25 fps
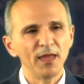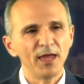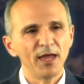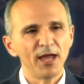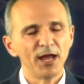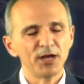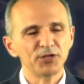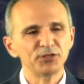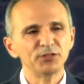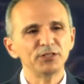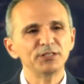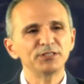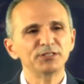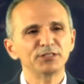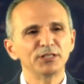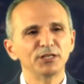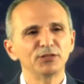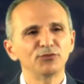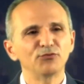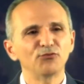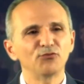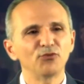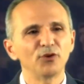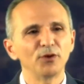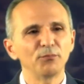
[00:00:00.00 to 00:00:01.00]
actually
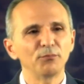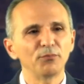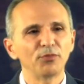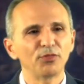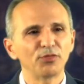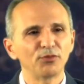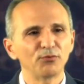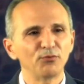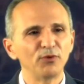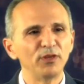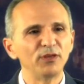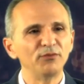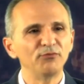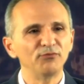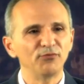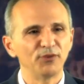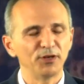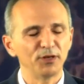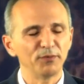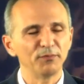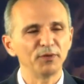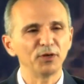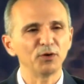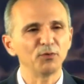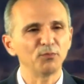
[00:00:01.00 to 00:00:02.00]
stems from three
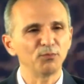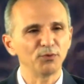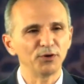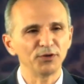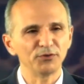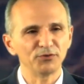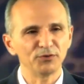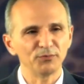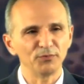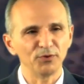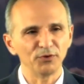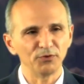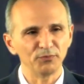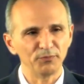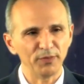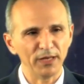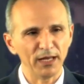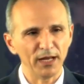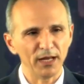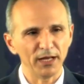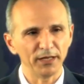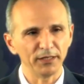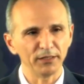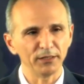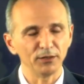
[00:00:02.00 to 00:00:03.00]
fundamental principles
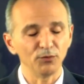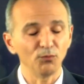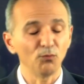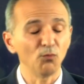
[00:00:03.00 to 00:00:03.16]
behind it.